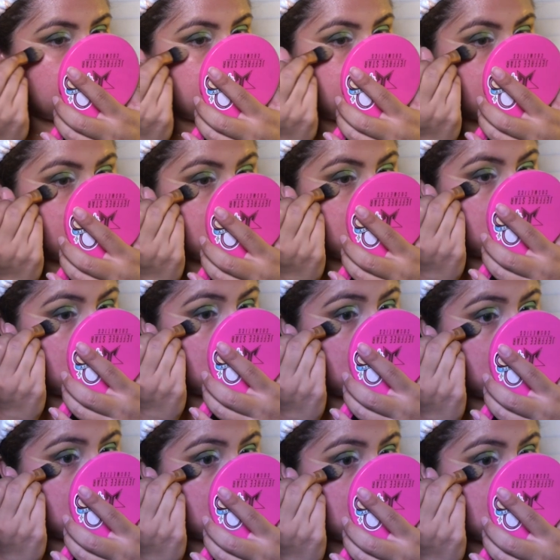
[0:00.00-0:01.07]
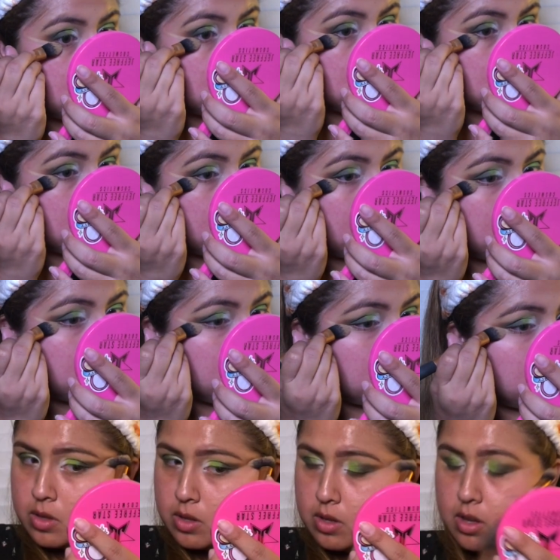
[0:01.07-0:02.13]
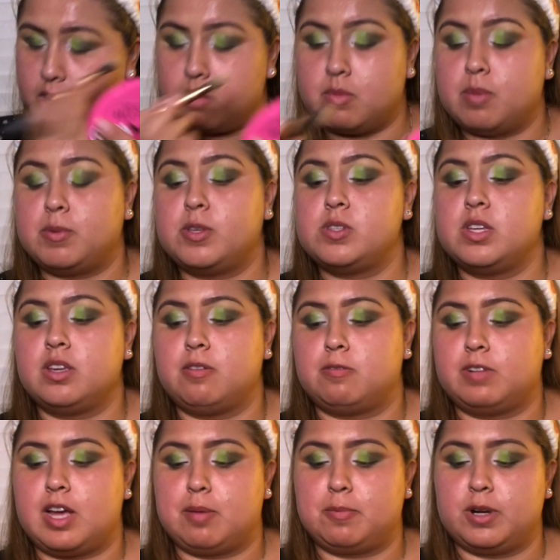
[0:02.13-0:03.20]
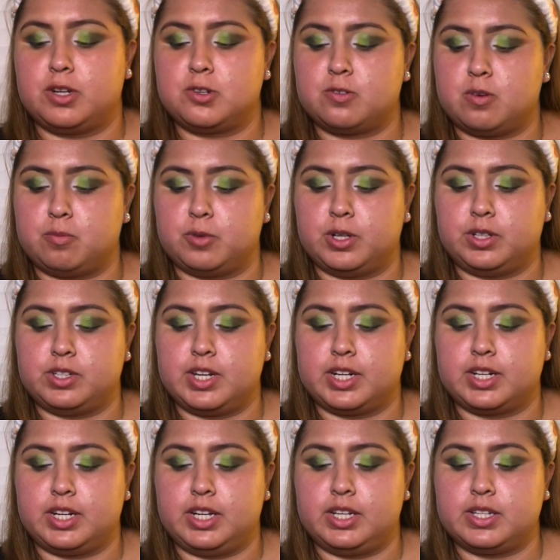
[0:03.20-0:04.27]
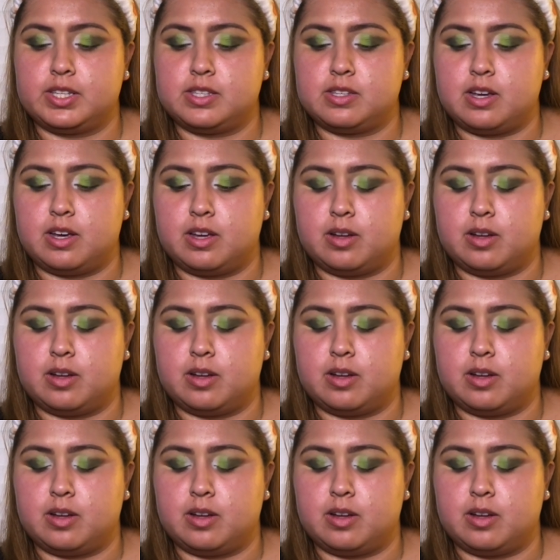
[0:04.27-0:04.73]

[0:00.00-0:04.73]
let's see how this turns out. I'm using a flat brush from Real Techniques. I